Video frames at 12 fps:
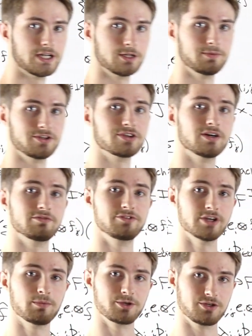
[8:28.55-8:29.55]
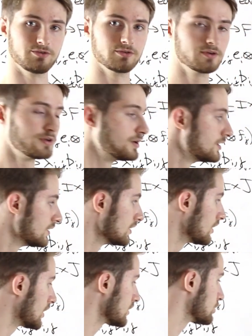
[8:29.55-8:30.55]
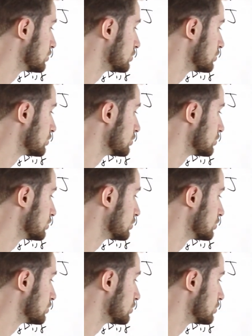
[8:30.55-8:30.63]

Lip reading: element of W. Our